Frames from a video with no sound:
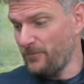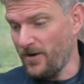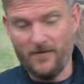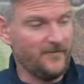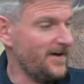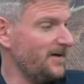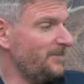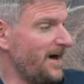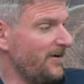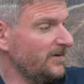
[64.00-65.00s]
profile
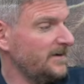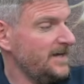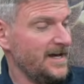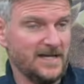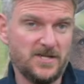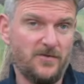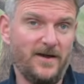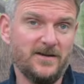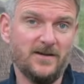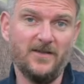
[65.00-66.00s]
barrel. It's
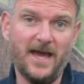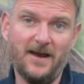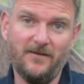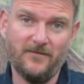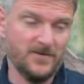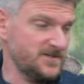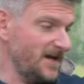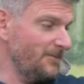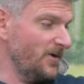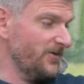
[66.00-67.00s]
threaded at the end for a
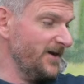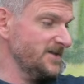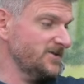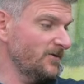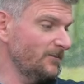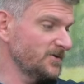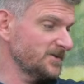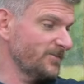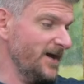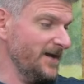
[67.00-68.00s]
sound moderator or
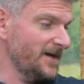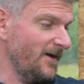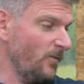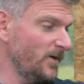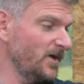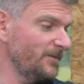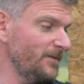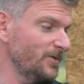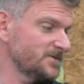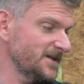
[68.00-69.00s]
muzzle brake, and I will
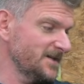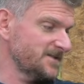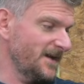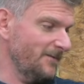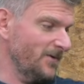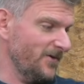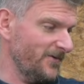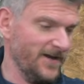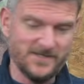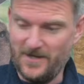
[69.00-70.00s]
be putting a sound
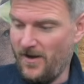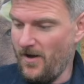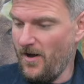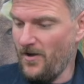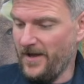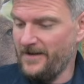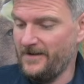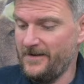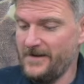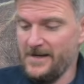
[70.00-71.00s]
moderator on it.
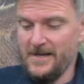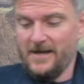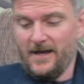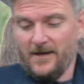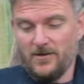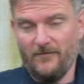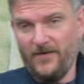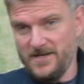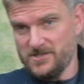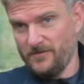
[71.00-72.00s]

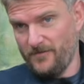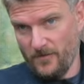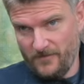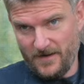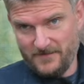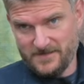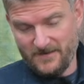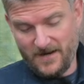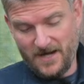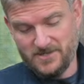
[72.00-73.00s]
Conventional
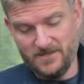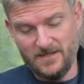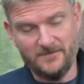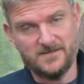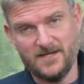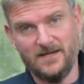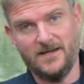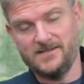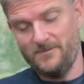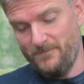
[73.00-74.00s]
457 action, you've seen
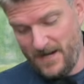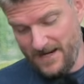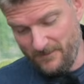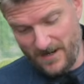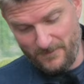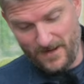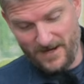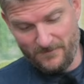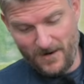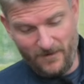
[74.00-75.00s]
these in many
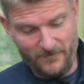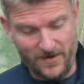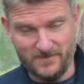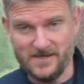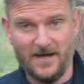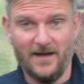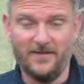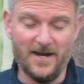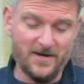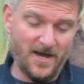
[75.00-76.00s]
of my reviews.
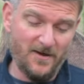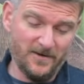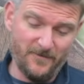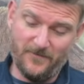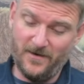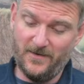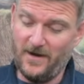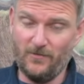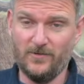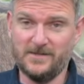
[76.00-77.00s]
They're no different,
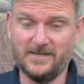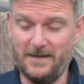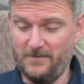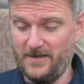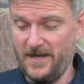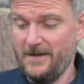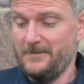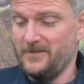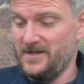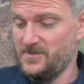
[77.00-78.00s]
they're all the same thing.
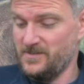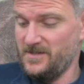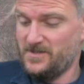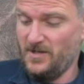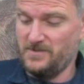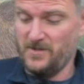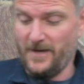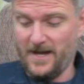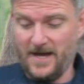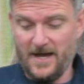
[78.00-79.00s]
This one's in
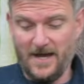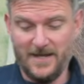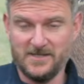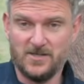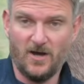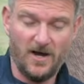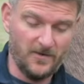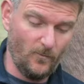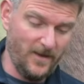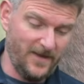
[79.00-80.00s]
22LR and it's
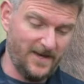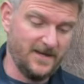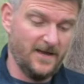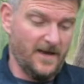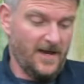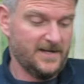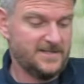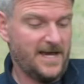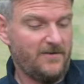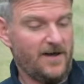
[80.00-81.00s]
got with it a
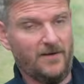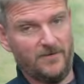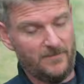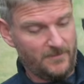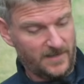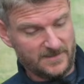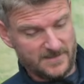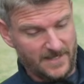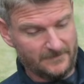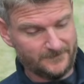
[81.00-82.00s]
10-round
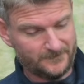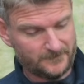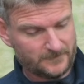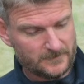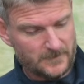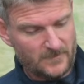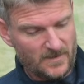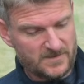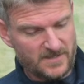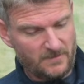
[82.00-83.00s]
magazine.
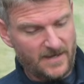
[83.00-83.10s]
So